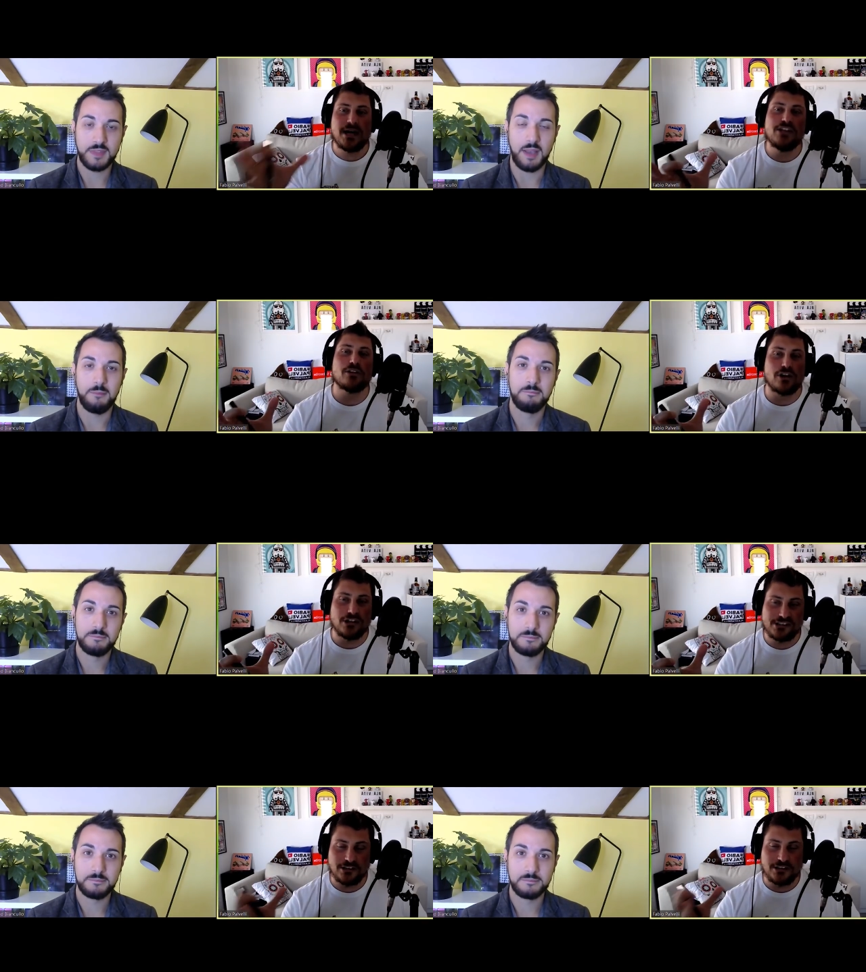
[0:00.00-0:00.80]
Speaker 1: But you're
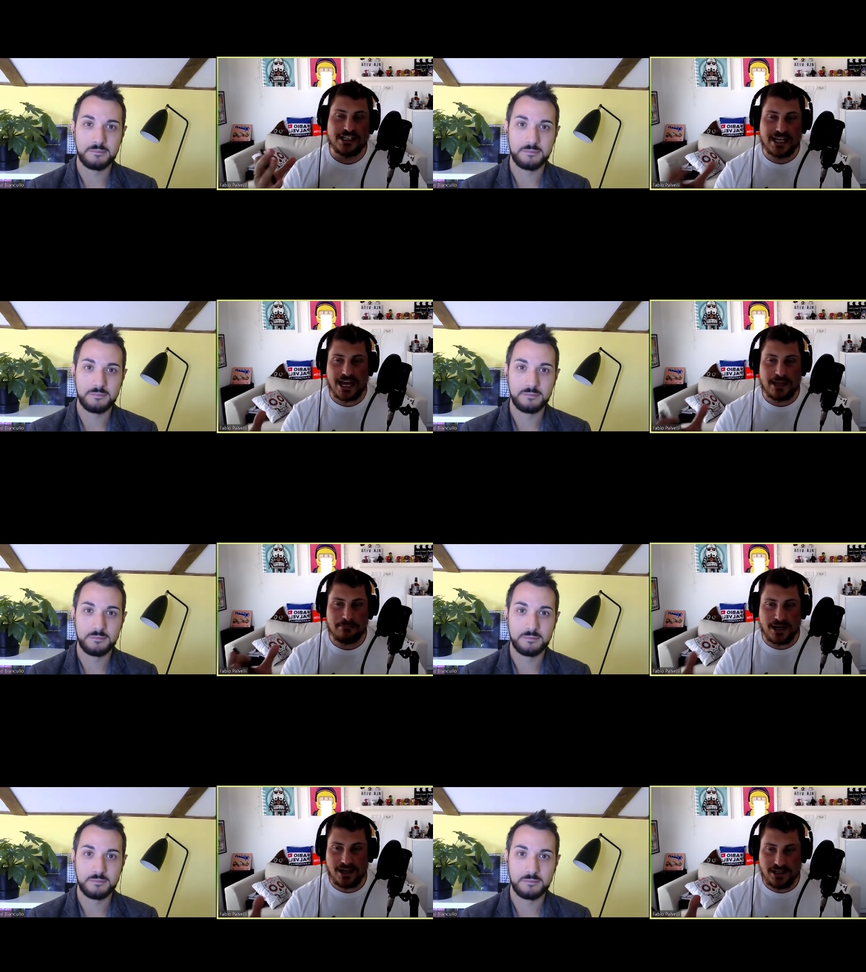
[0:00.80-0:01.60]
also the guy
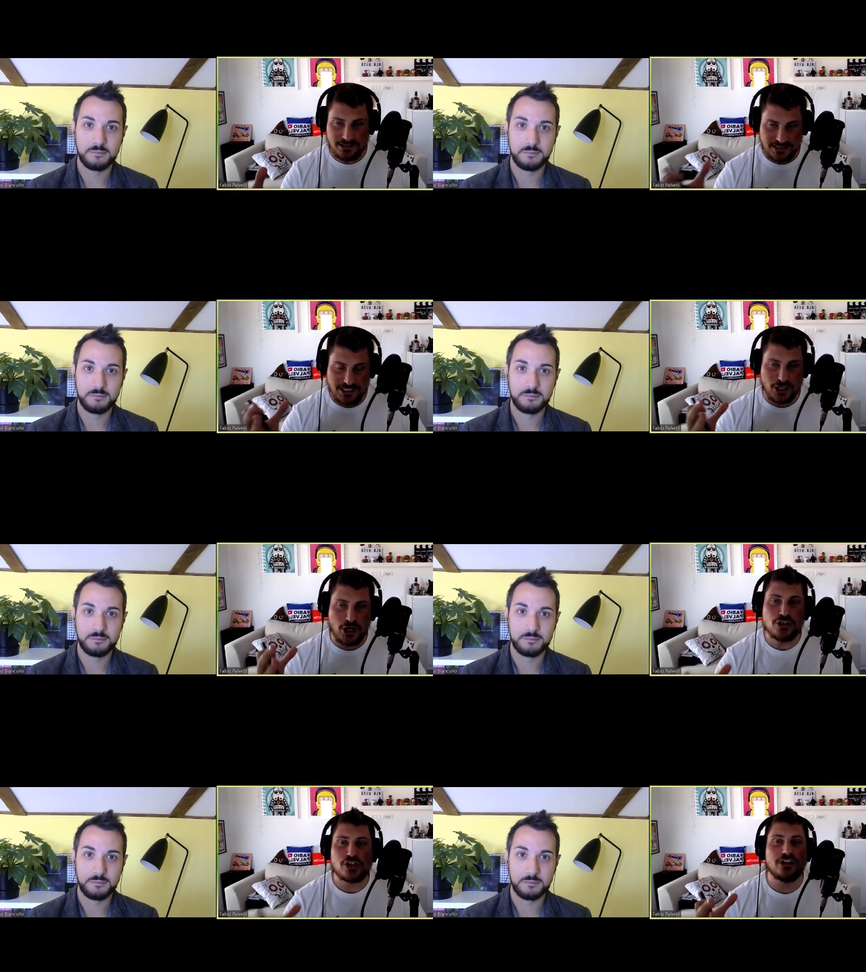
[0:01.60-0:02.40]
behind the
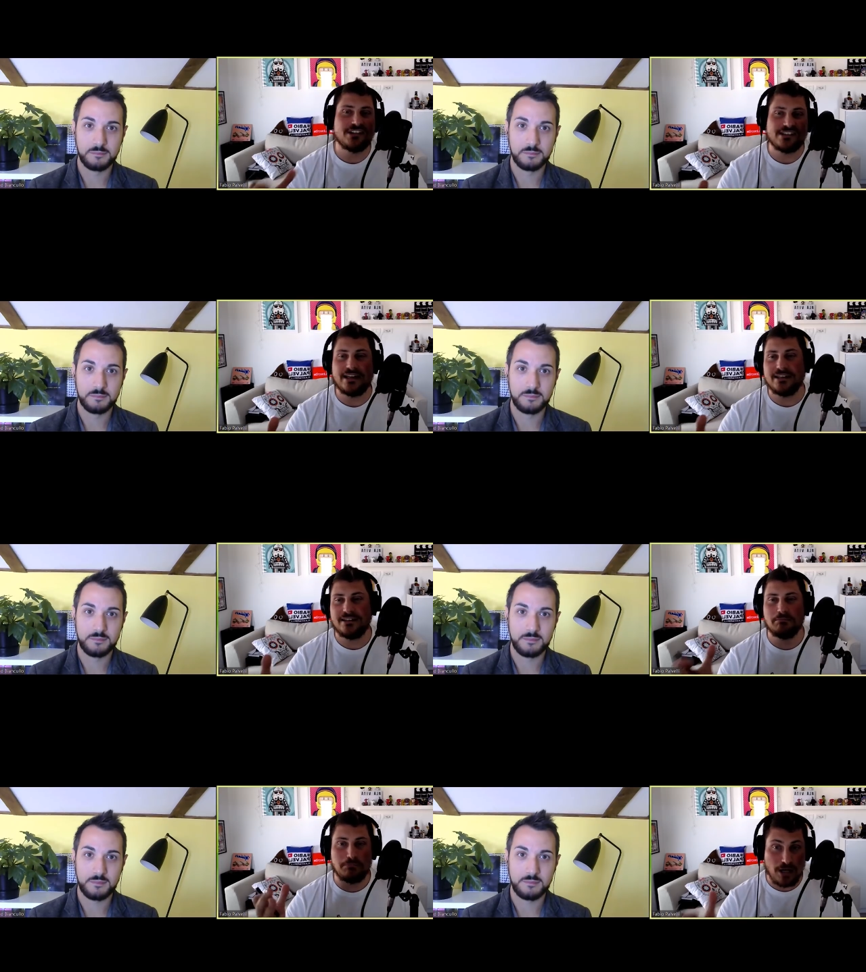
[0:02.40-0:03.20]
Control Z
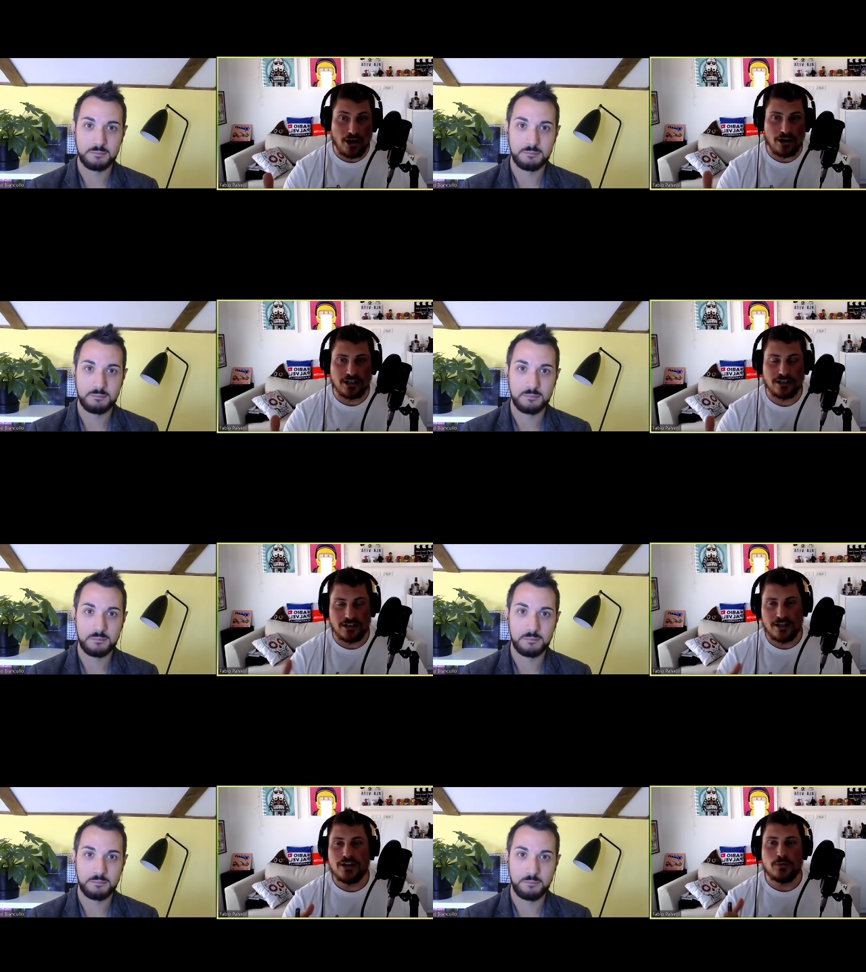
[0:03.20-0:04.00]
blog,
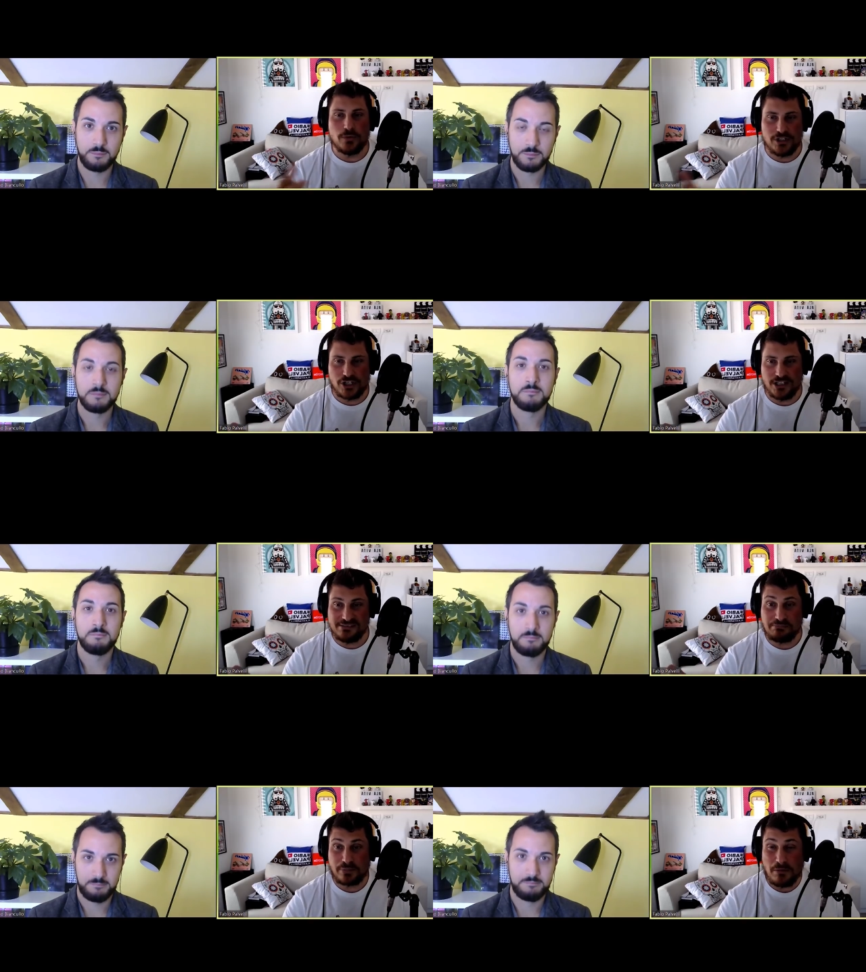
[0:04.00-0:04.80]
which is
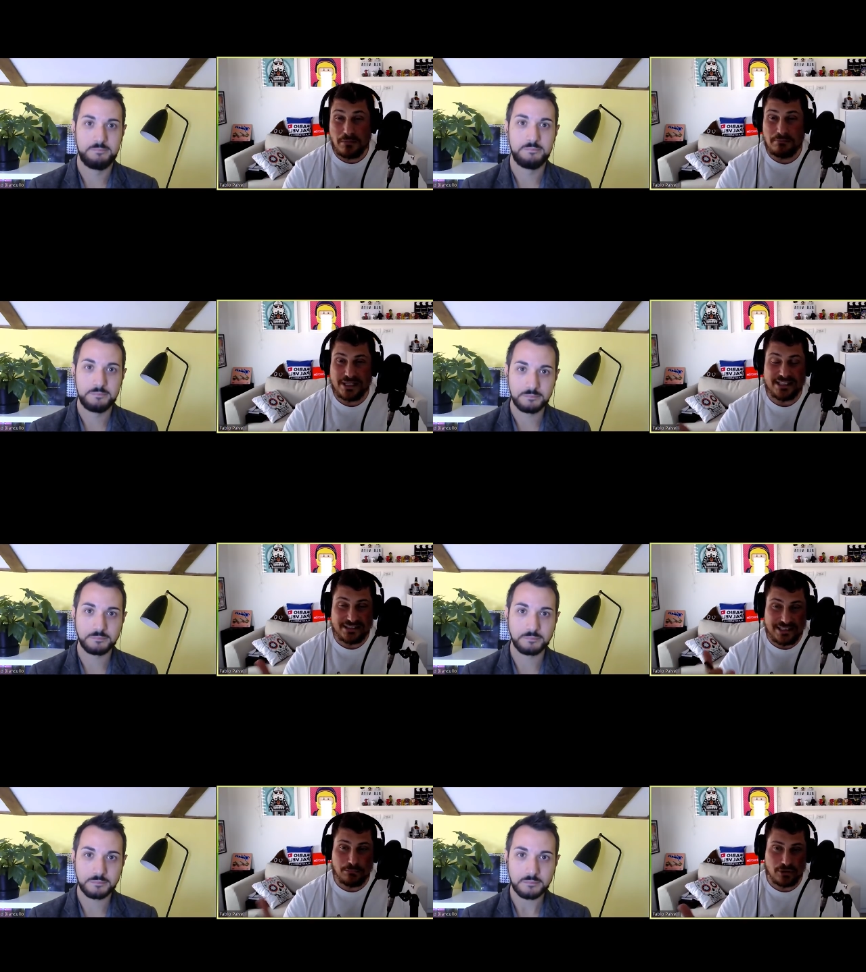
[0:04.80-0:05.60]
probably
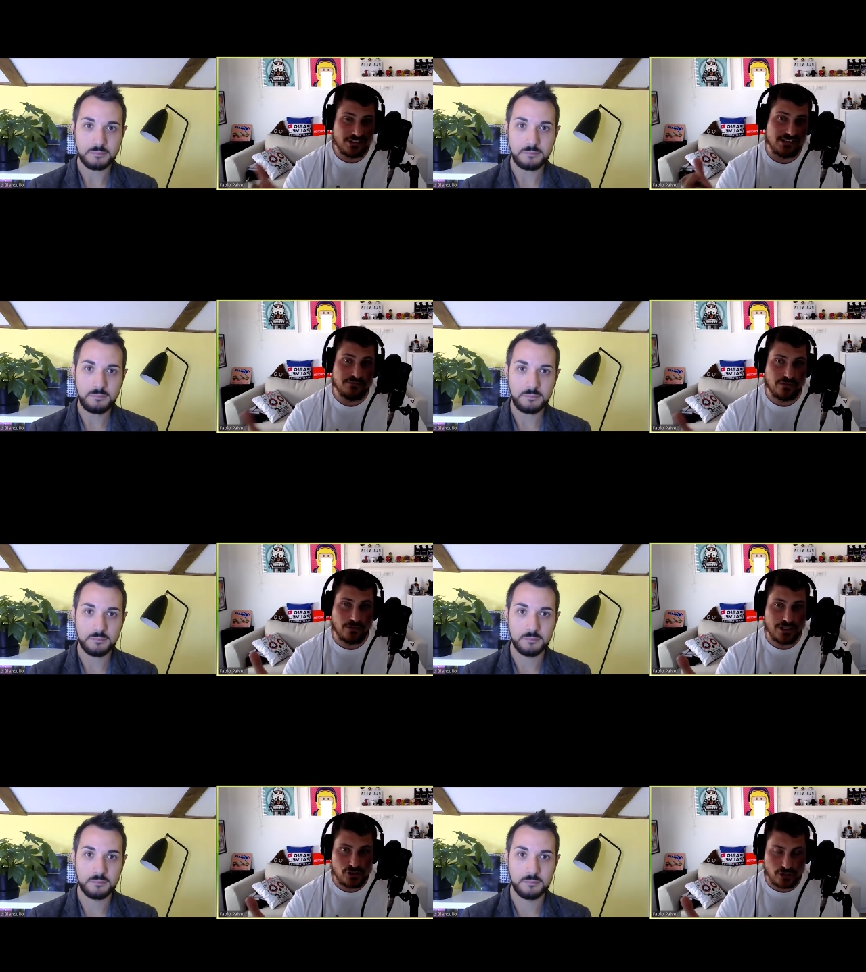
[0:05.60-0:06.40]
the most
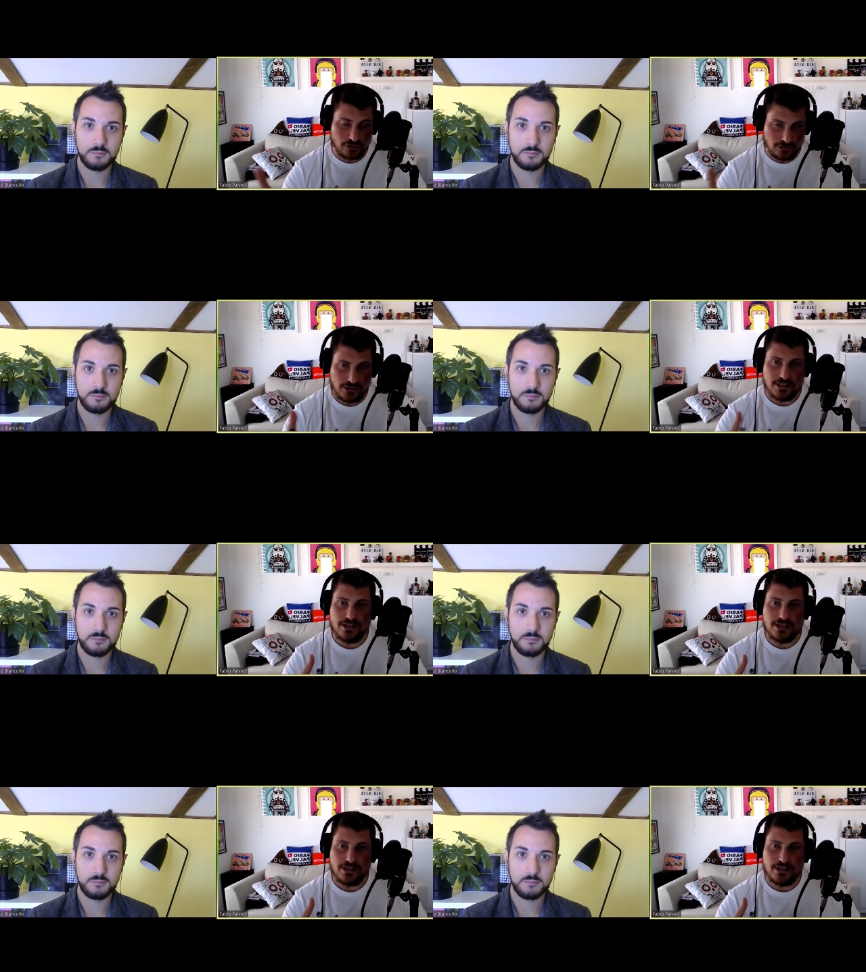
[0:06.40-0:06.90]
influential